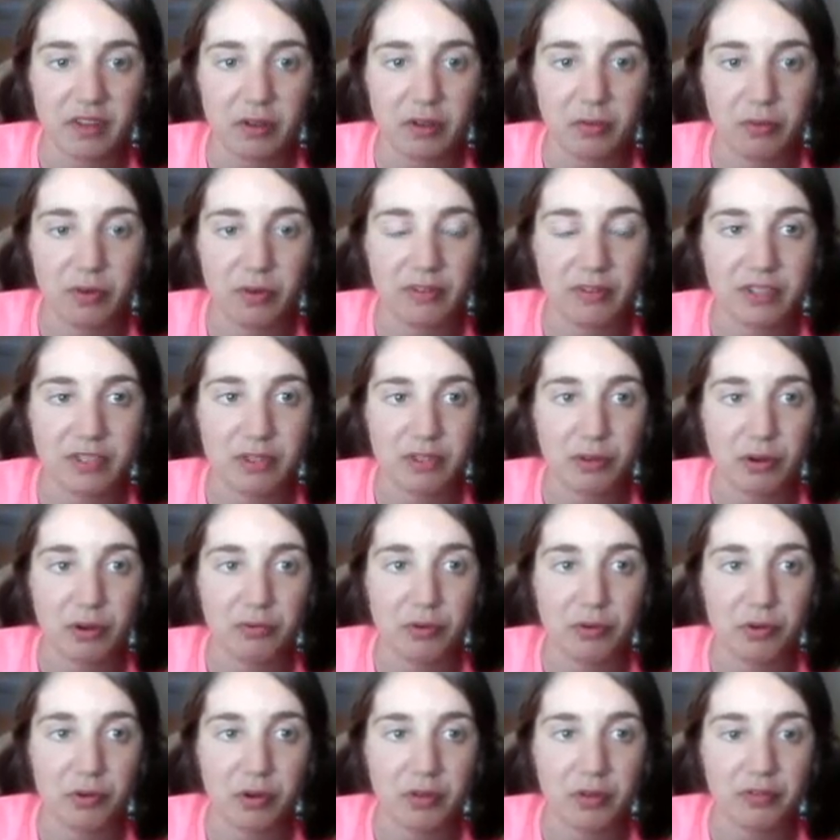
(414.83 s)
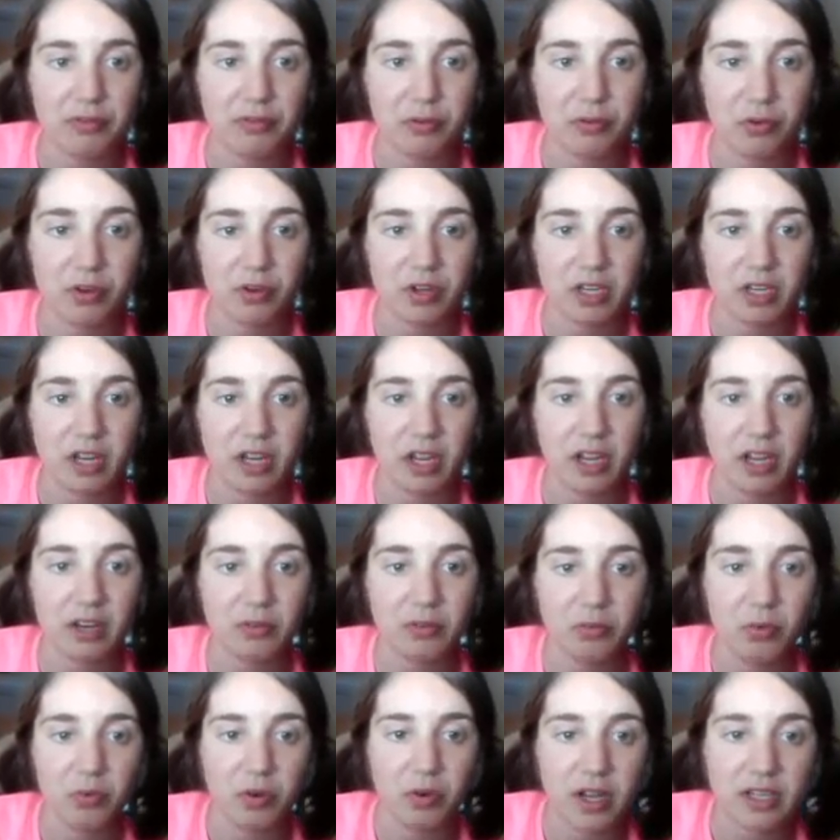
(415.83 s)
We have square root of
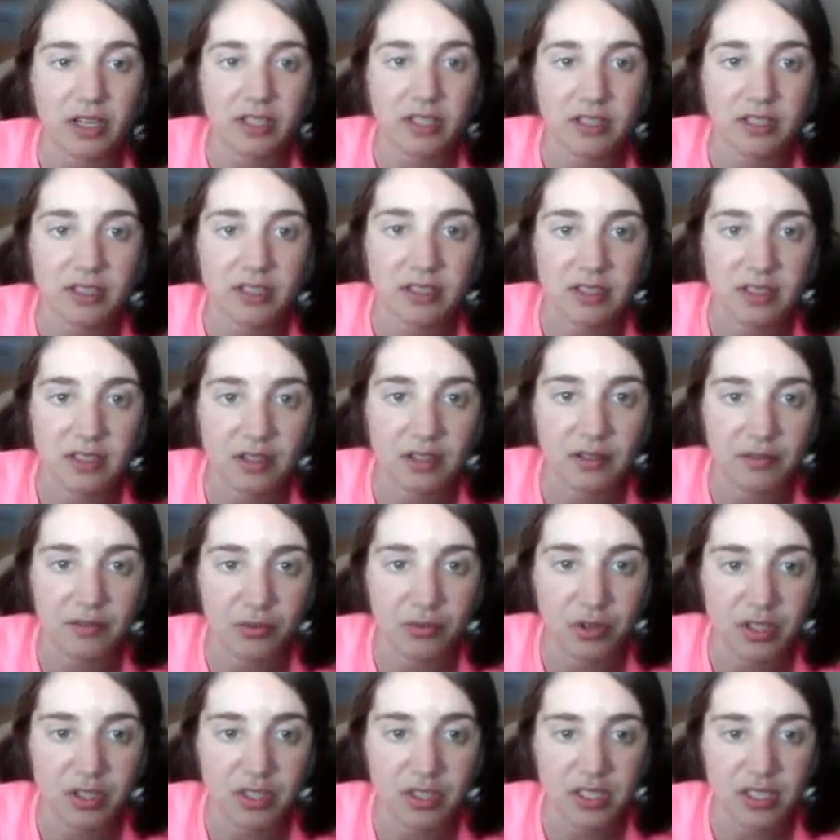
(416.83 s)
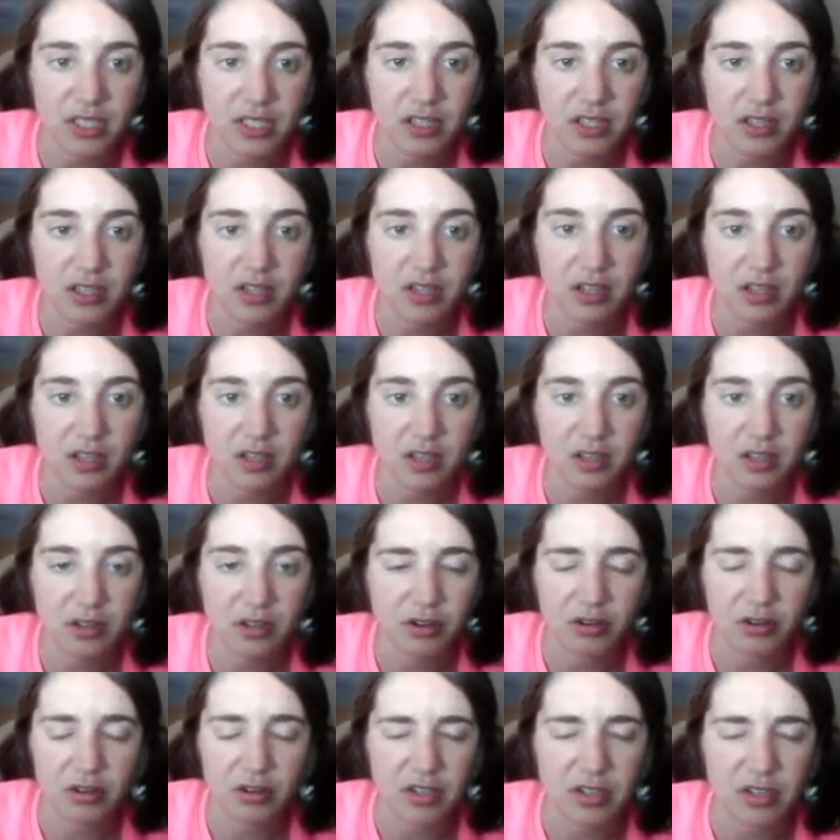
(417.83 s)
49y to the 14th,
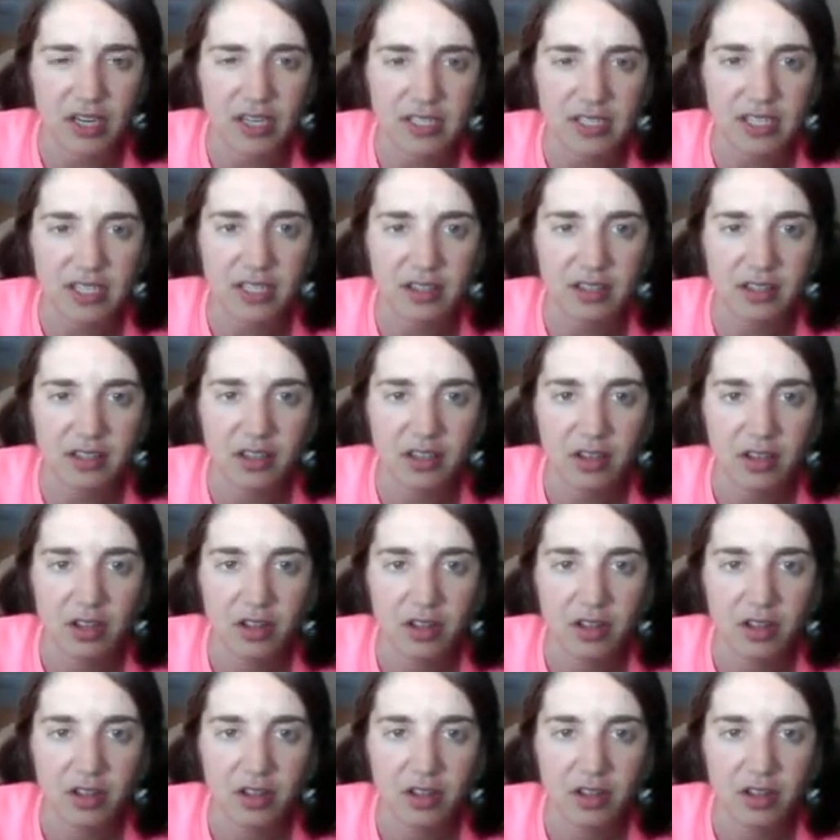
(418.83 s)
or 19th.